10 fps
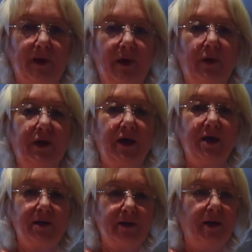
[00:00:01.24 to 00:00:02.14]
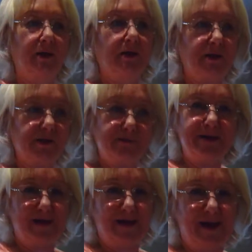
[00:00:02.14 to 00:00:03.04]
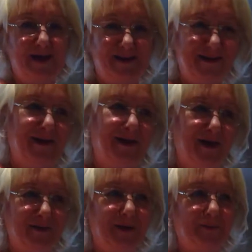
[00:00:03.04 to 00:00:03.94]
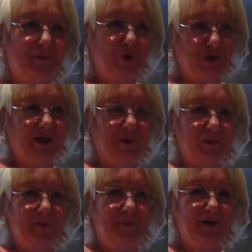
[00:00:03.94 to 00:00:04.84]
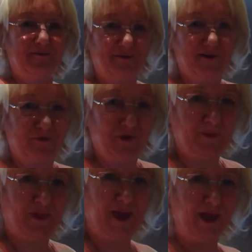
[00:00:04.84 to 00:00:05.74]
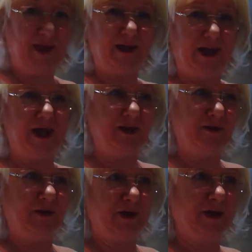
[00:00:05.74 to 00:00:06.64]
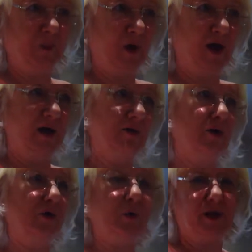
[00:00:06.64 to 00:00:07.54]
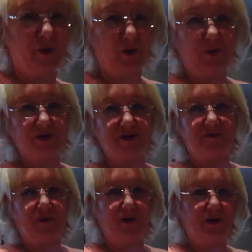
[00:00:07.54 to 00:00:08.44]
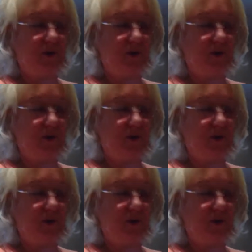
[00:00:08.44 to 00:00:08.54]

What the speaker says: Hello again, it's me again, and I'm cooking with my favourite thing again, the quinoa or quinoa, whichever way